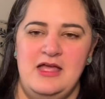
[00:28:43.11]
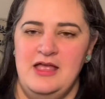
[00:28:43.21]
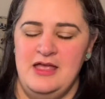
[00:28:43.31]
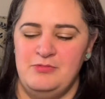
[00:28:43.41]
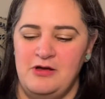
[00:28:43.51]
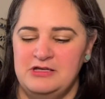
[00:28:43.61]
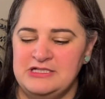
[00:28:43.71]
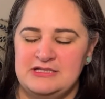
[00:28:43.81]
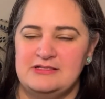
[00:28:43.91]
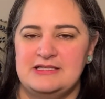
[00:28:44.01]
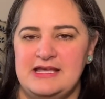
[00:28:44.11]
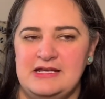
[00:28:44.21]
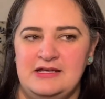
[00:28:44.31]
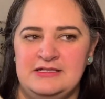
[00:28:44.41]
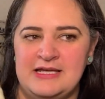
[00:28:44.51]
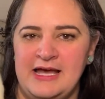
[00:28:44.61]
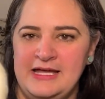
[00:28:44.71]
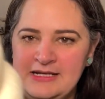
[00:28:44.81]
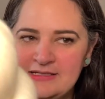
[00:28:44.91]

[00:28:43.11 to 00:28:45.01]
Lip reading: It probably just looks like an undyed